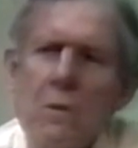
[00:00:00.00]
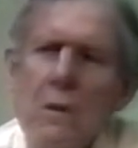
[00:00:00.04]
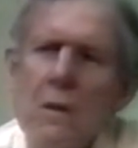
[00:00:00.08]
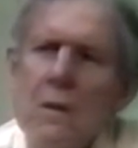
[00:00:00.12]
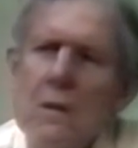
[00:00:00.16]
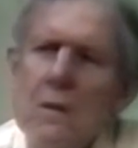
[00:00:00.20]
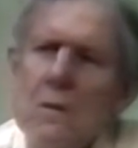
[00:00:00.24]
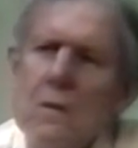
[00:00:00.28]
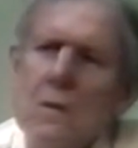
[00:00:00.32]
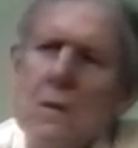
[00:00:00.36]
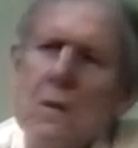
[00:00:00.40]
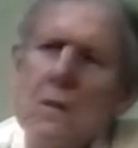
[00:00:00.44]

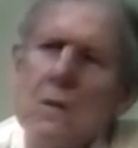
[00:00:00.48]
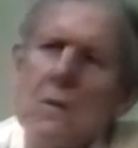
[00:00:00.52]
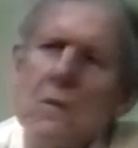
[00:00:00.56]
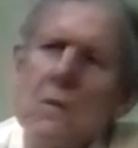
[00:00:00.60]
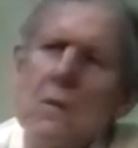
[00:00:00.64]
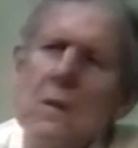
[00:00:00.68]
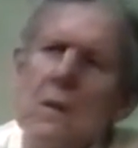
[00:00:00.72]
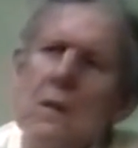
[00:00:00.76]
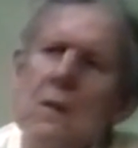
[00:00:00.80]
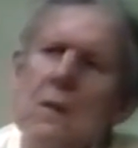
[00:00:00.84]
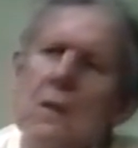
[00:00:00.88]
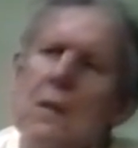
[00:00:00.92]

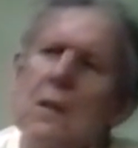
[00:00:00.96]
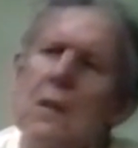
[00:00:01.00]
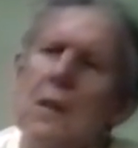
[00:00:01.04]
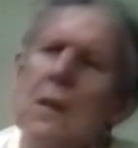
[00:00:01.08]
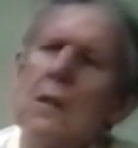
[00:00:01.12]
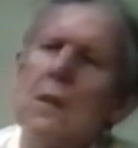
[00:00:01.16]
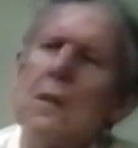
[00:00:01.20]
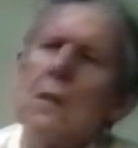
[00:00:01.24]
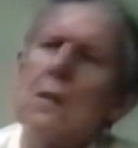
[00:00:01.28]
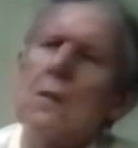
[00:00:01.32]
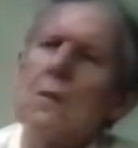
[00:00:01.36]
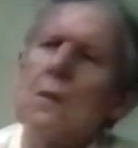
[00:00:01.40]
treatises
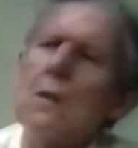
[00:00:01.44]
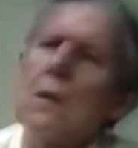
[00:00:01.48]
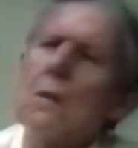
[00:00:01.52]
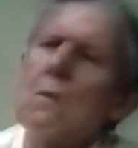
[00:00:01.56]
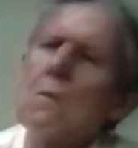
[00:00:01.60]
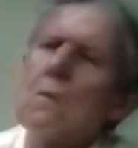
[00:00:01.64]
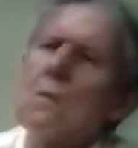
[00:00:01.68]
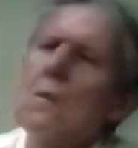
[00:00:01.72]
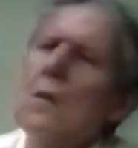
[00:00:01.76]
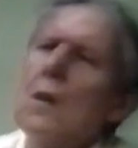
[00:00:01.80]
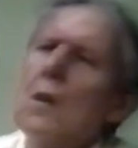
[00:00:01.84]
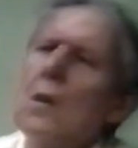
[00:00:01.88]
indicating
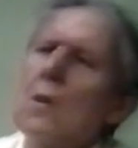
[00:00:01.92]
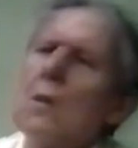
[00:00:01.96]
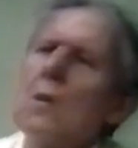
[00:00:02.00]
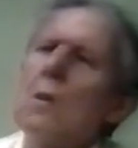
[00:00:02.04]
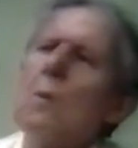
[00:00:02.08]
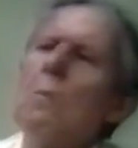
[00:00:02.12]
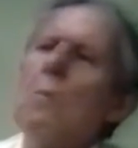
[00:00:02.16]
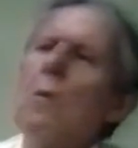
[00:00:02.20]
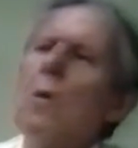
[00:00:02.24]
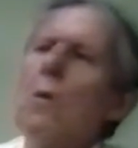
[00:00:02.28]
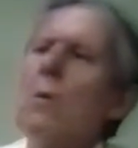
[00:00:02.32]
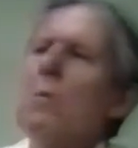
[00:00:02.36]
that
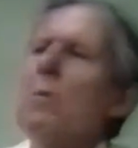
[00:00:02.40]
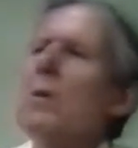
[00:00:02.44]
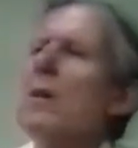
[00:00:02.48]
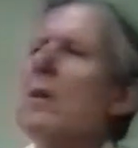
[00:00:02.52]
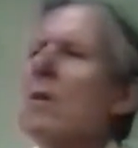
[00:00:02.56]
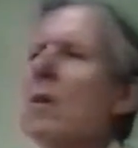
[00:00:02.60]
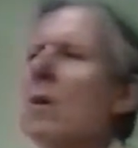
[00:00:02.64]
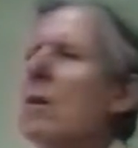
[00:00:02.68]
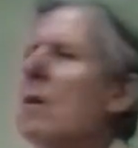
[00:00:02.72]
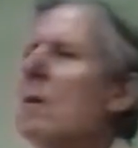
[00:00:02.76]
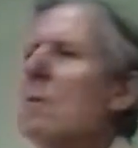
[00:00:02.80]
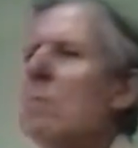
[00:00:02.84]
the more we
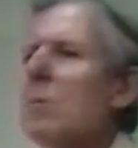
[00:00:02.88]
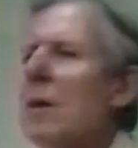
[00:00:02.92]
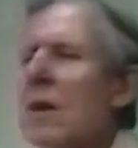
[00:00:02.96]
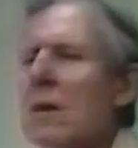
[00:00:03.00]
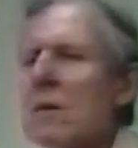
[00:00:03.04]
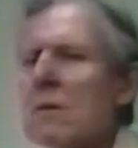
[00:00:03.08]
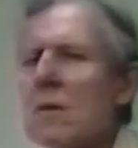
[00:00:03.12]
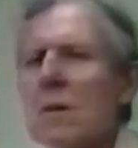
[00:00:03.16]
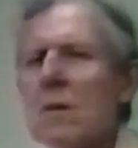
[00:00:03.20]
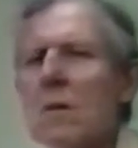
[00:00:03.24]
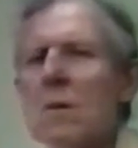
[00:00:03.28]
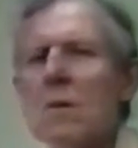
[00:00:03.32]
learn
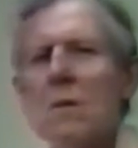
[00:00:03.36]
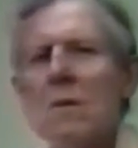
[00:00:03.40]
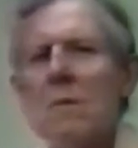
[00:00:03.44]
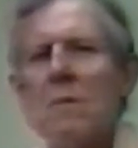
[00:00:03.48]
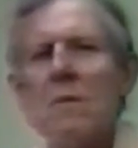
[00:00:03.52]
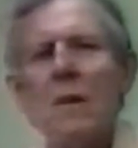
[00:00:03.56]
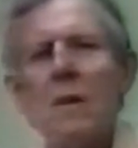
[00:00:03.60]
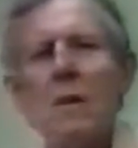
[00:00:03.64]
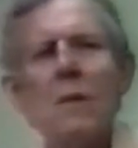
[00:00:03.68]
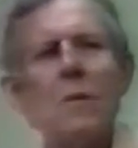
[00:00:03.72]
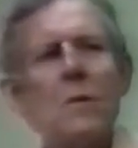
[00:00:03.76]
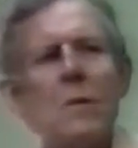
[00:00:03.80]
about the
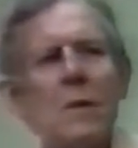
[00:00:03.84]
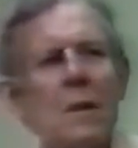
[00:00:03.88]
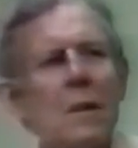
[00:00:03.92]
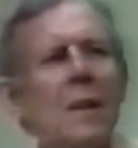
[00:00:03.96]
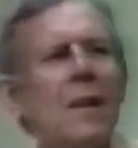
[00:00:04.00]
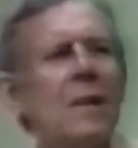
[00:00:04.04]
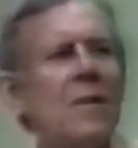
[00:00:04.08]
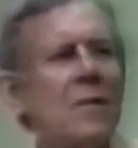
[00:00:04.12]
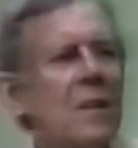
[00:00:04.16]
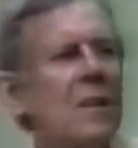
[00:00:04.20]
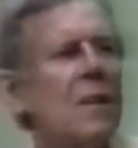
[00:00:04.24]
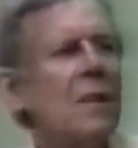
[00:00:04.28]
universe, the
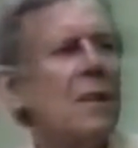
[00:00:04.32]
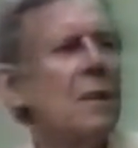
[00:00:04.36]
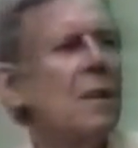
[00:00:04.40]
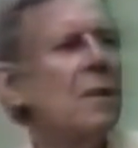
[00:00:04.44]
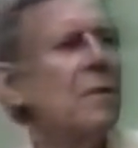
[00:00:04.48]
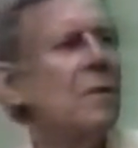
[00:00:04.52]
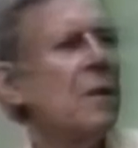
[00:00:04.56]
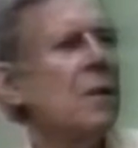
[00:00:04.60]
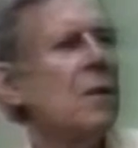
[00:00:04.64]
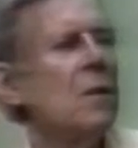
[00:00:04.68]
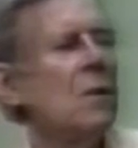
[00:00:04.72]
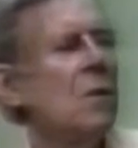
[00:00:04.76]
less
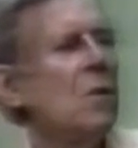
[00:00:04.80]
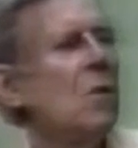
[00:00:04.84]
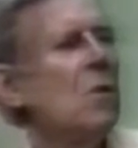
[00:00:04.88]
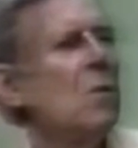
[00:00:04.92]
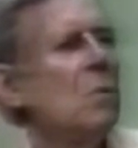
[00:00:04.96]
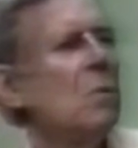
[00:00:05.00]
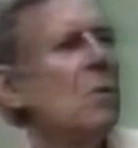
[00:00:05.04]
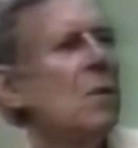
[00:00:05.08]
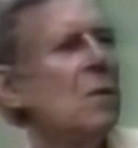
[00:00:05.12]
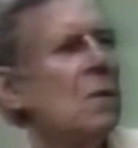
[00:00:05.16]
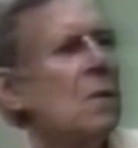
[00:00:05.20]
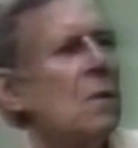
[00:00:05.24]
significant
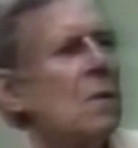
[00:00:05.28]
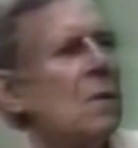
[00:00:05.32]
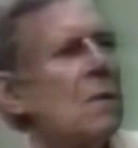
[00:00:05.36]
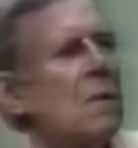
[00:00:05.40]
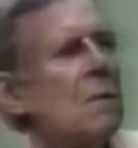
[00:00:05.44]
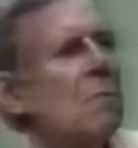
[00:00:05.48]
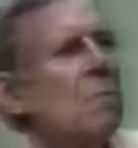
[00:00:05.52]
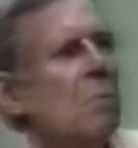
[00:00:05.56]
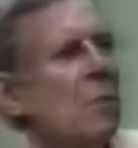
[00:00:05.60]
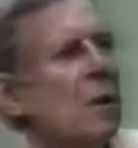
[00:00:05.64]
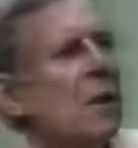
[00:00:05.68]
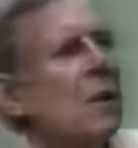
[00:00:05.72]
humans
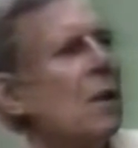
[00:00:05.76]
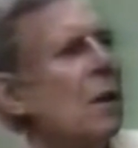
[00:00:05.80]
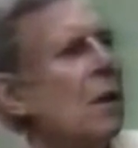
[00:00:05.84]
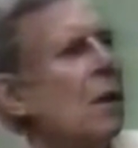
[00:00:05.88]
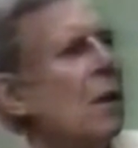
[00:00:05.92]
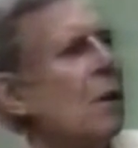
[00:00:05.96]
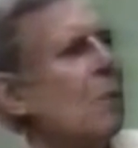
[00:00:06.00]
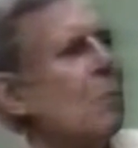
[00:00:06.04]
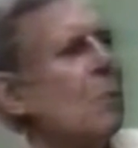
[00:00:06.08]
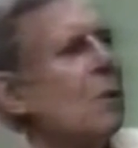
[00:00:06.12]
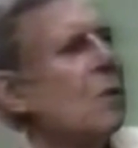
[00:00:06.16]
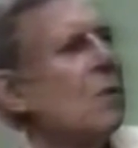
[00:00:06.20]

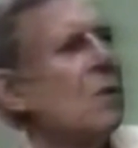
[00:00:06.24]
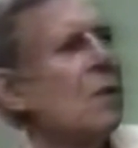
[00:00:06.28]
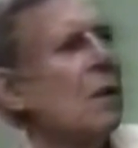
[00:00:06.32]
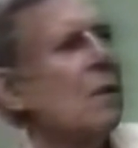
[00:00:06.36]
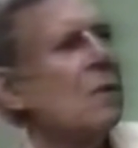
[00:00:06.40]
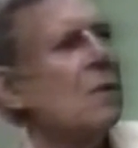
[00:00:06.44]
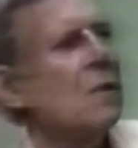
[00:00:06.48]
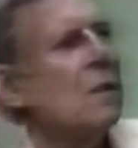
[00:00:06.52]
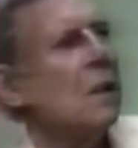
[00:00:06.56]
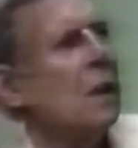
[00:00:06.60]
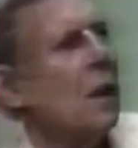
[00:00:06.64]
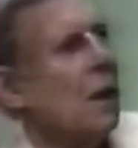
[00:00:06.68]
become. It's
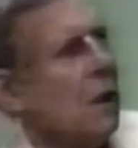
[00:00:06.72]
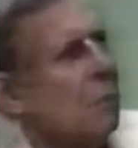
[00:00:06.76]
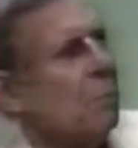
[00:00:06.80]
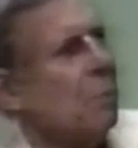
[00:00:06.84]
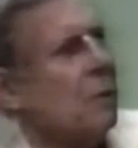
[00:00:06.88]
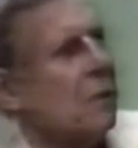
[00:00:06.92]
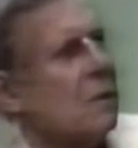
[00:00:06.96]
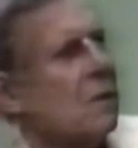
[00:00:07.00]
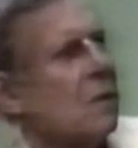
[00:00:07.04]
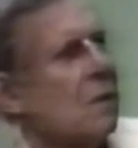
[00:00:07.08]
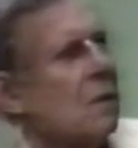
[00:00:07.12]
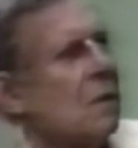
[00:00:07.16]
just the
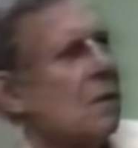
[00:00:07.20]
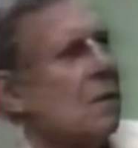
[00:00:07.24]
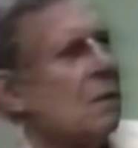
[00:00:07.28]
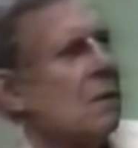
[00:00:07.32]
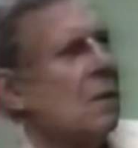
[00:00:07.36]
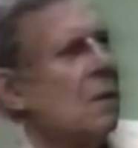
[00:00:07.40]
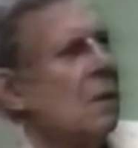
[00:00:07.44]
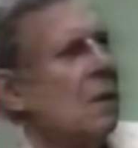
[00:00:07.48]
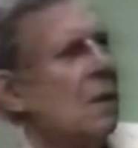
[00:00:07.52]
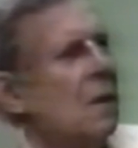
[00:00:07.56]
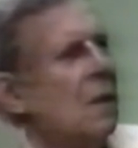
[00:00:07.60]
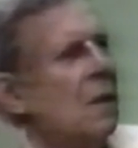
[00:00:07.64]
opposite.
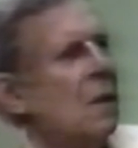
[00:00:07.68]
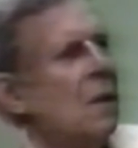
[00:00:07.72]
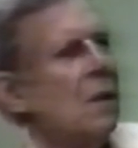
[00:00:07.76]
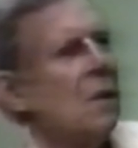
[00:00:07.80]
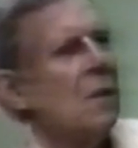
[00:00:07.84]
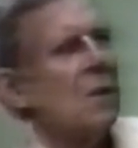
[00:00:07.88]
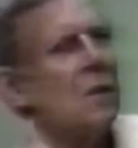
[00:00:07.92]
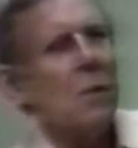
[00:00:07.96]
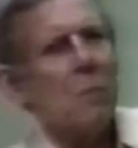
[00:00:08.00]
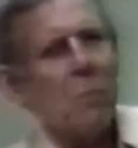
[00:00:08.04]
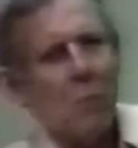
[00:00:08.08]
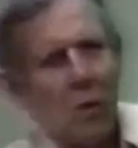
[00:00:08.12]

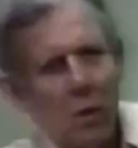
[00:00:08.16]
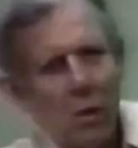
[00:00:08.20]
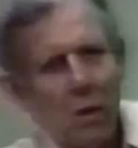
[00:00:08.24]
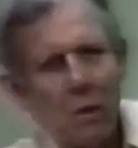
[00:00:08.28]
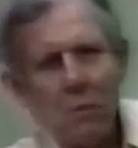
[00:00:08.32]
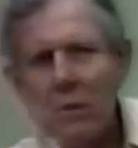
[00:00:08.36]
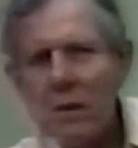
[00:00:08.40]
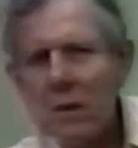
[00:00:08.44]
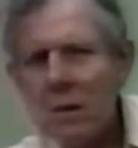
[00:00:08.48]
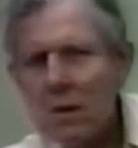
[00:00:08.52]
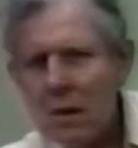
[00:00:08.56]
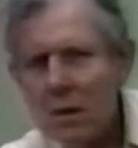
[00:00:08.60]
The
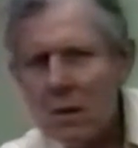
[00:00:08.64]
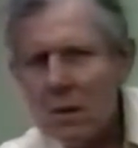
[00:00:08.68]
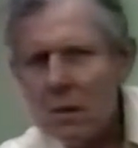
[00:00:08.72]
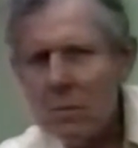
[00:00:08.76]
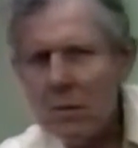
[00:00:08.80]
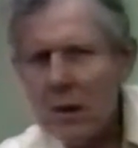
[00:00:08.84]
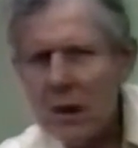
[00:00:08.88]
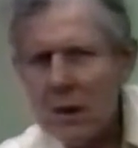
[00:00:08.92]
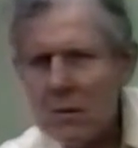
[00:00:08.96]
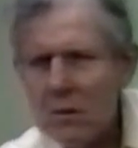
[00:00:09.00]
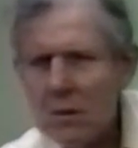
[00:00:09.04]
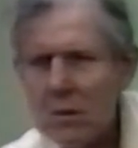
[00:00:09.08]
more we learn
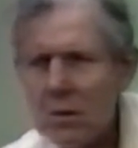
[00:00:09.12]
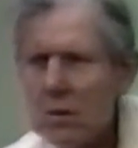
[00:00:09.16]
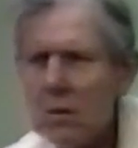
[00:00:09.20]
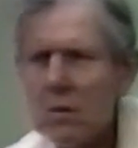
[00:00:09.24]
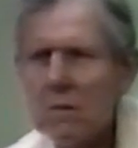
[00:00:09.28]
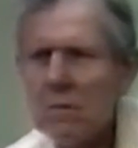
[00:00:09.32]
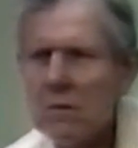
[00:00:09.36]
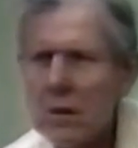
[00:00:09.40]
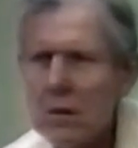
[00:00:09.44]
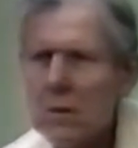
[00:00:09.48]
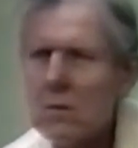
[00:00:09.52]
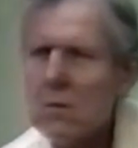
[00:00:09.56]
about the
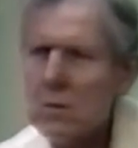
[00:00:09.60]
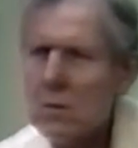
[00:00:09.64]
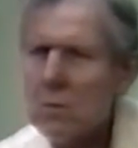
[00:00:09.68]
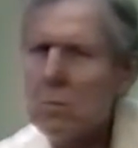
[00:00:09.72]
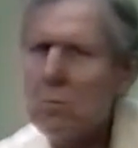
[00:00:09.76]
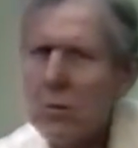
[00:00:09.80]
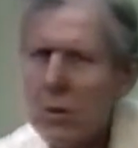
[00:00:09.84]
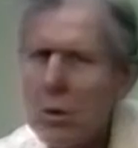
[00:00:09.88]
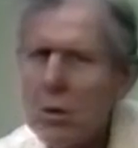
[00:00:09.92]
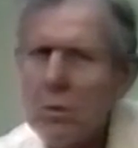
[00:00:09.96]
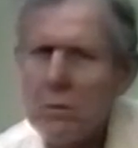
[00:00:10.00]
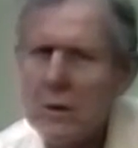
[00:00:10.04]
universe, the
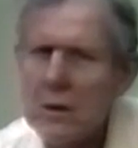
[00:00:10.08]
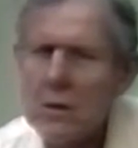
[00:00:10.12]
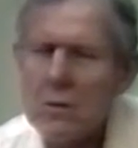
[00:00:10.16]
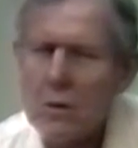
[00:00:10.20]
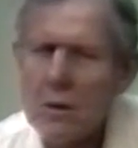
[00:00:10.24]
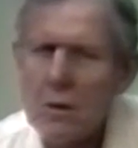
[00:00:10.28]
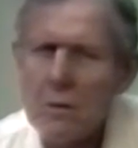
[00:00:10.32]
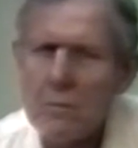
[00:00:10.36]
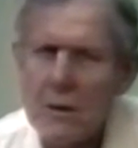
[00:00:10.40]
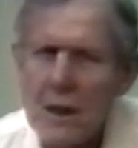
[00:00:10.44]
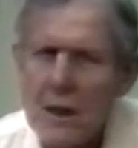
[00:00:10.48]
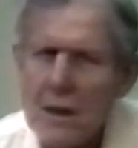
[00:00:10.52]
more we
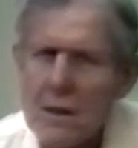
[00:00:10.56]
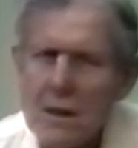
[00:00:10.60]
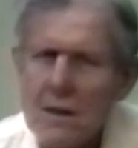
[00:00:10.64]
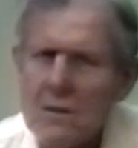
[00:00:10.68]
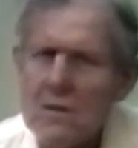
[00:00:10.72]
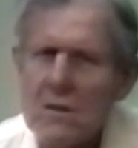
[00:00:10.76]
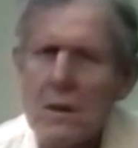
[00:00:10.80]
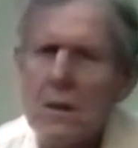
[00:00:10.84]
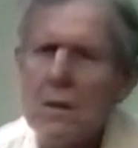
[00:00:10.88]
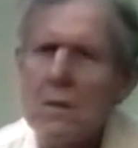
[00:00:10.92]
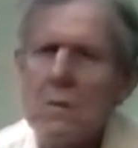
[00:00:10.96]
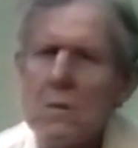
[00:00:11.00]
know about
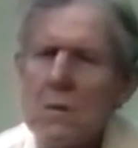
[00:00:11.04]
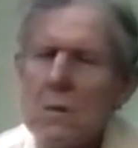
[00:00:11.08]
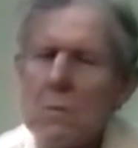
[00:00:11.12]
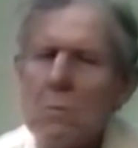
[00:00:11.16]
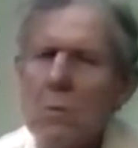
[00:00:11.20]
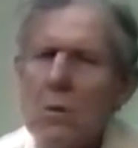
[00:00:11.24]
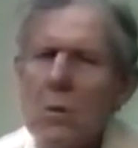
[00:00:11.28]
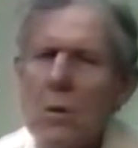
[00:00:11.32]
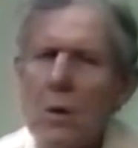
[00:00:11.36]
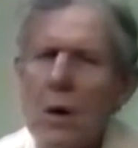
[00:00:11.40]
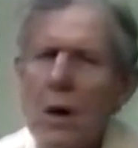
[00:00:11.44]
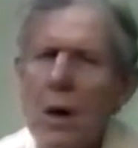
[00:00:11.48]
ourselves, the
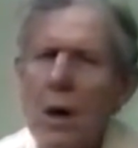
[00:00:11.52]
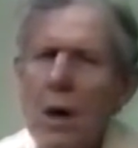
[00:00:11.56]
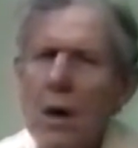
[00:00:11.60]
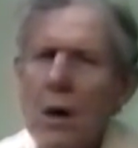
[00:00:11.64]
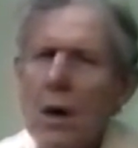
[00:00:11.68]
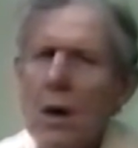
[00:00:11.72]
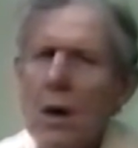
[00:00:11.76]
more